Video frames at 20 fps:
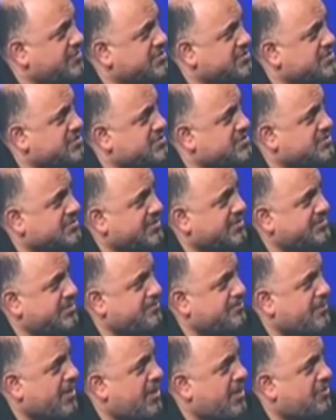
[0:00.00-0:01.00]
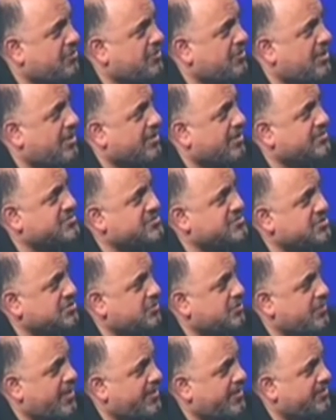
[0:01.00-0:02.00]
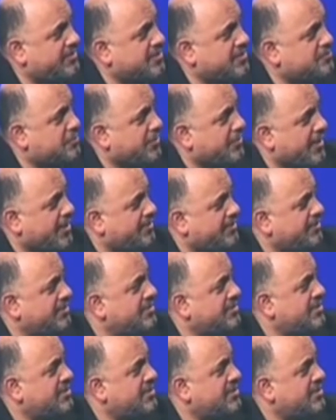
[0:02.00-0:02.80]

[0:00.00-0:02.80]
This is the BioLock Silhouette implant.